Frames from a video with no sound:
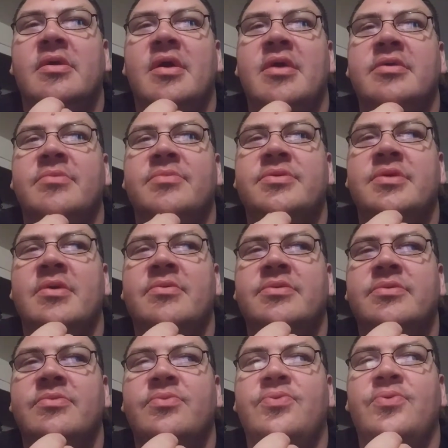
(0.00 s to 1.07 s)
has himself
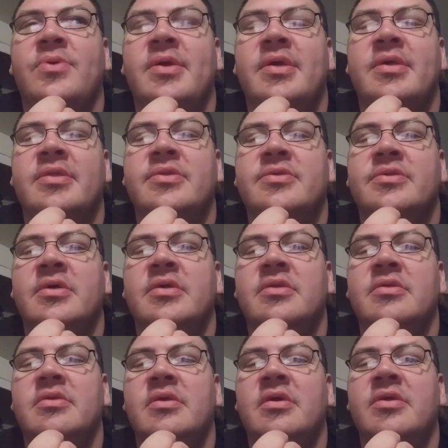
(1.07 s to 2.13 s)
some friends that
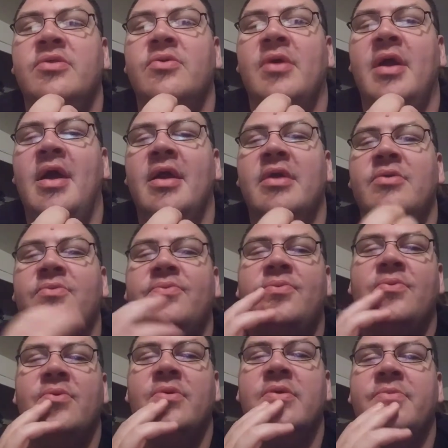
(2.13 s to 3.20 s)
are either hacking
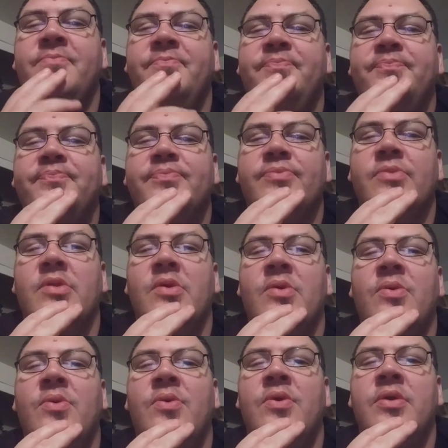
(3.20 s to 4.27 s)
for him
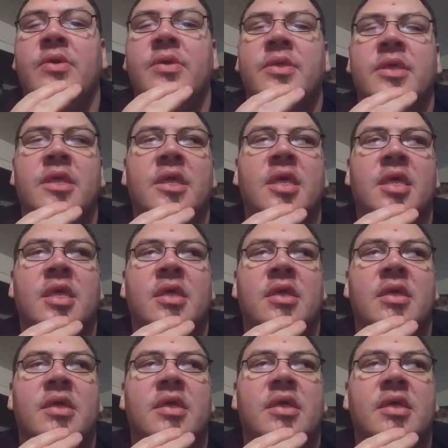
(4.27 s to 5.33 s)
or
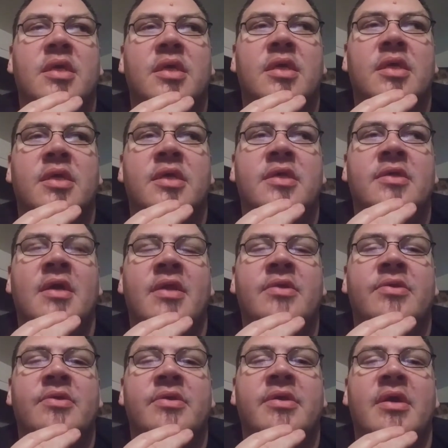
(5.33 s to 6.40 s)
he's got
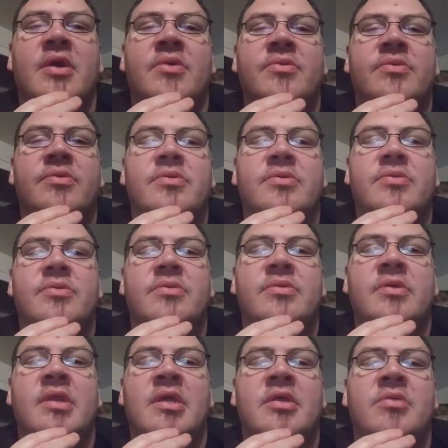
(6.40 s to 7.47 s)
another account
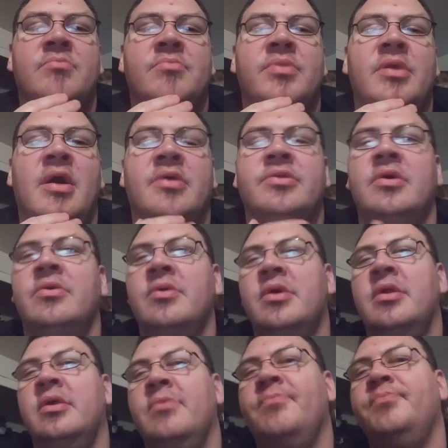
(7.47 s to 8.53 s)
that i have blocked
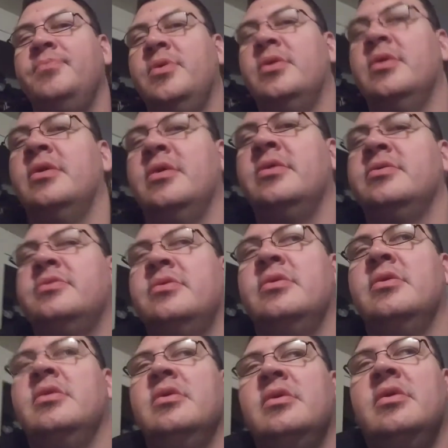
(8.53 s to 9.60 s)
already because
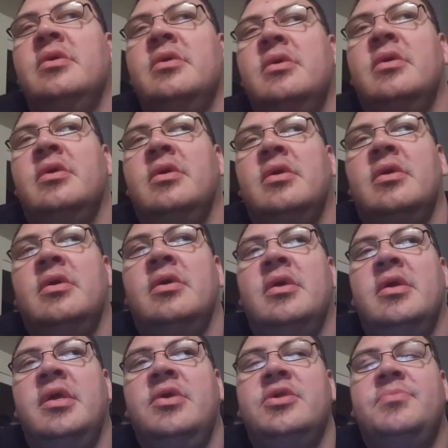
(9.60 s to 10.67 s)

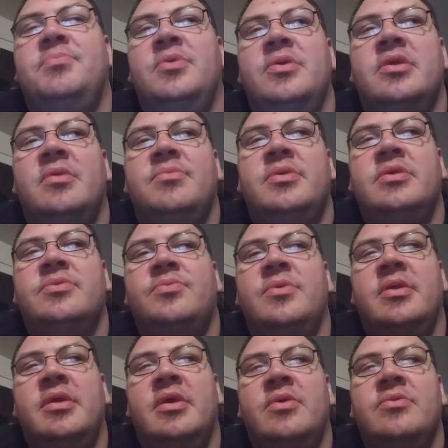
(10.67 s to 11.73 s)
he's putting up these
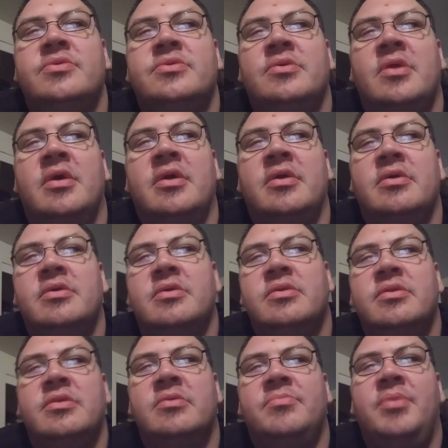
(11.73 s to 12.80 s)
videos of like
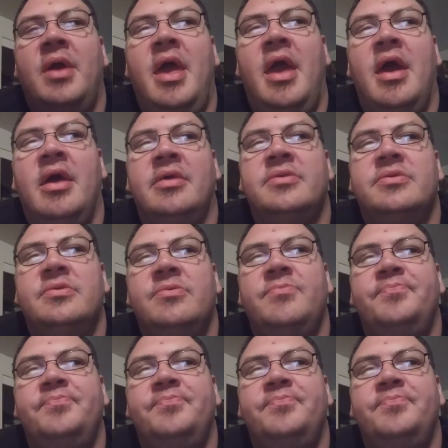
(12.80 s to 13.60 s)
the past